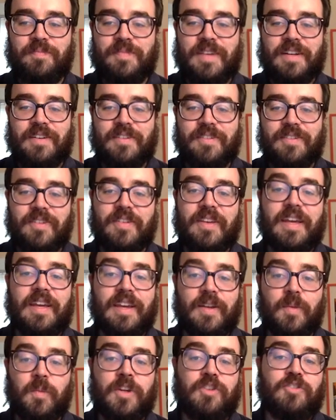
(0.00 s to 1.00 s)
That is to say,
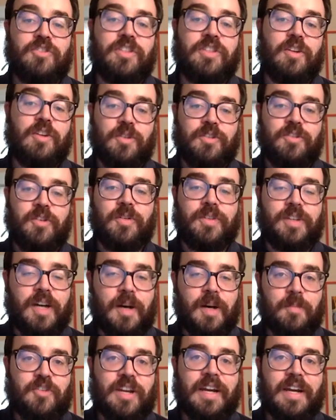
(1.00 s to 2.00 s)
in which the result
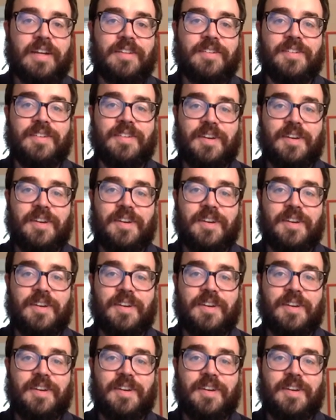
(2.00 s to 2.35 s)
object